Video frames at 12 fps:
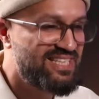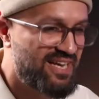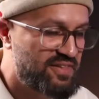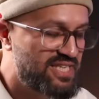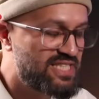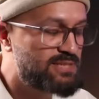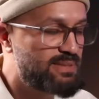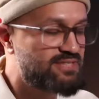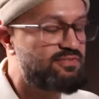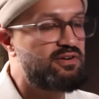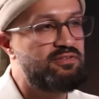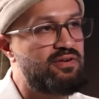I think he speaks
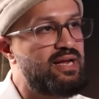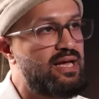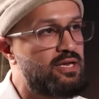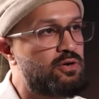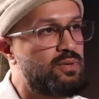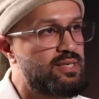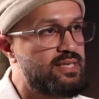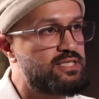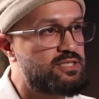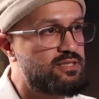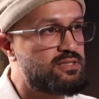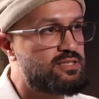very, very eloquently
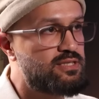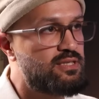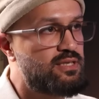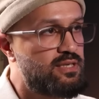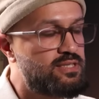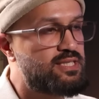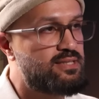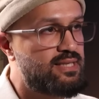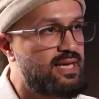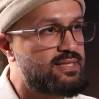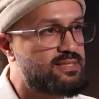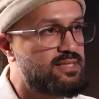to
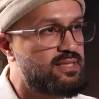that.